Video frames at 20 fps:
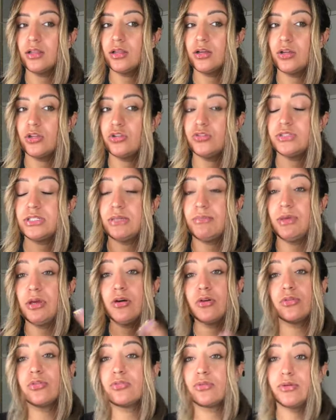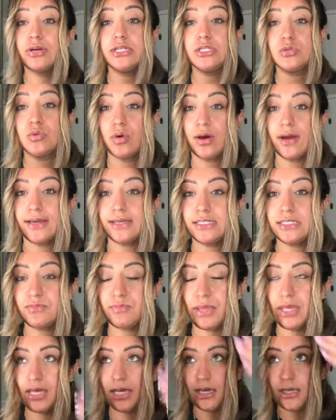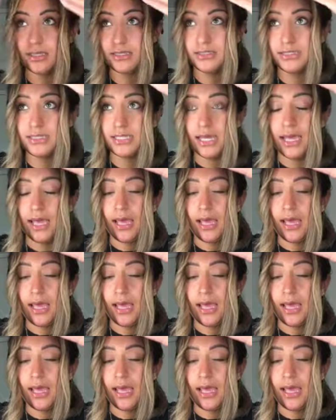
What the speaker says: You see me go through it twice because